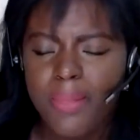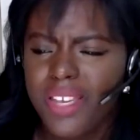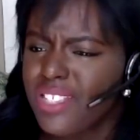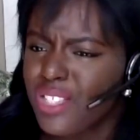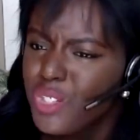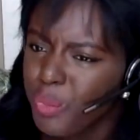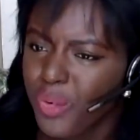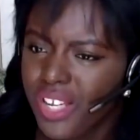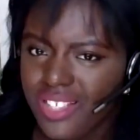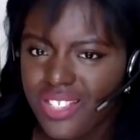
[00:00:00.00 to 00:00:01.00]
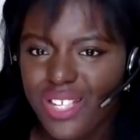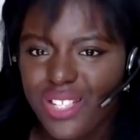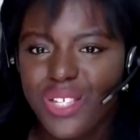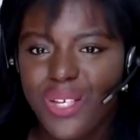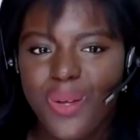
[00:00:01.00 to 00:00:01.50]
because it's super easy
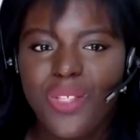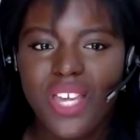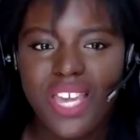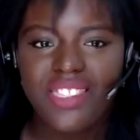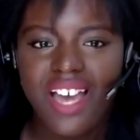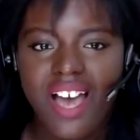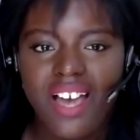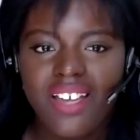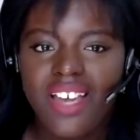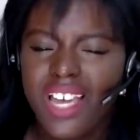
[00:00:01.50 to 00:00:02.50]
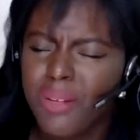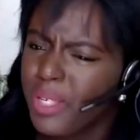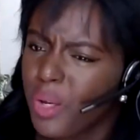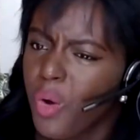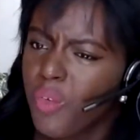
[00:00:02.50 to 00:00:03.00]
to think that and
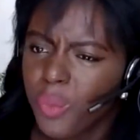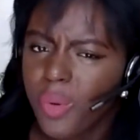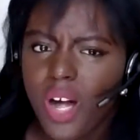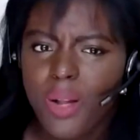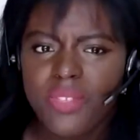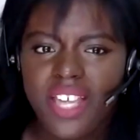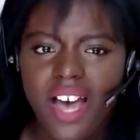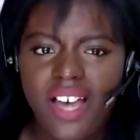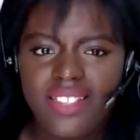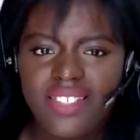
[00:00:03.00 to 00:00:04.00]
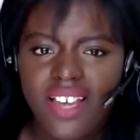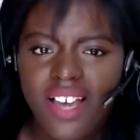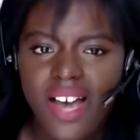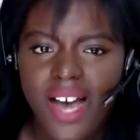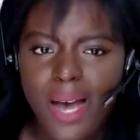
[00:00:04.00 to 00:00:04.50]
be overwhelmed that
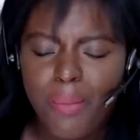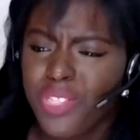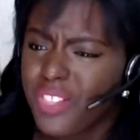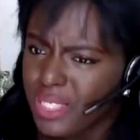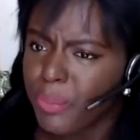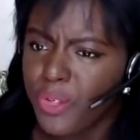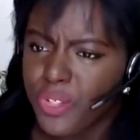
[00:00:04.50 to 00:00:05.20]
with its